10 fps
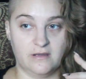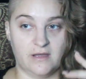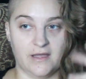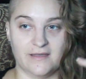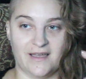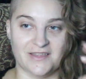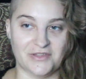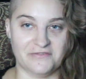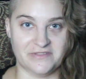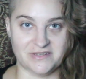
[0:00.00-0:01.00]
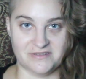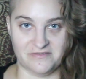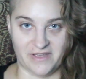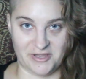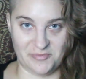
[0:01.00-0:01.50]
I love the
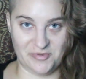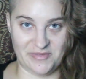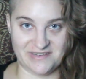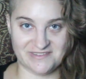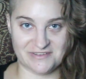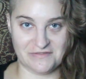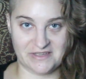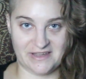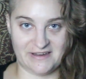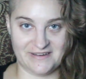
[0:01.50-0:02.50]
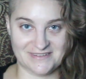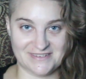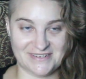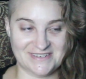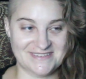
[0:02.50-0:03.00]
development of the
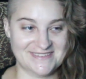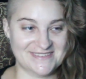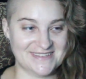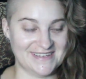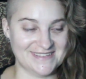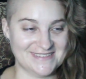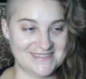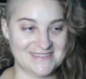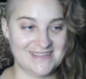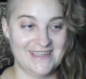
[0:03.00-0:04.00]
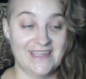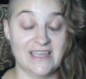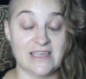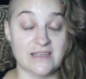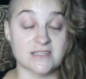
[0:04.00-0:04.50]
characters. It's
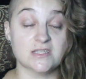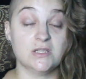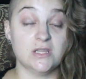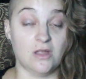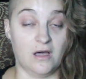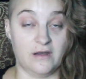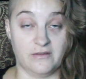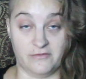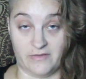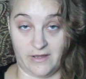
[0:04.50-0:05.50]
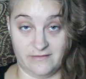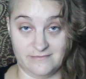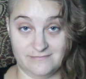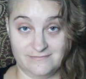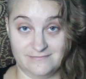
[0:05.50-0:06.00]
a lot of fun.
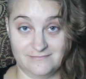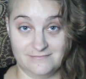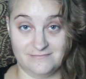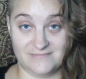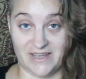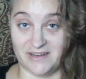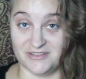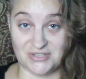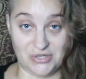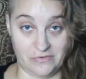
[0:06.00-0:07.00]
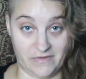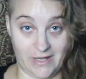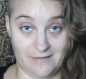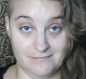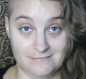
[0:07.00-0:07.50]
And it's goofy.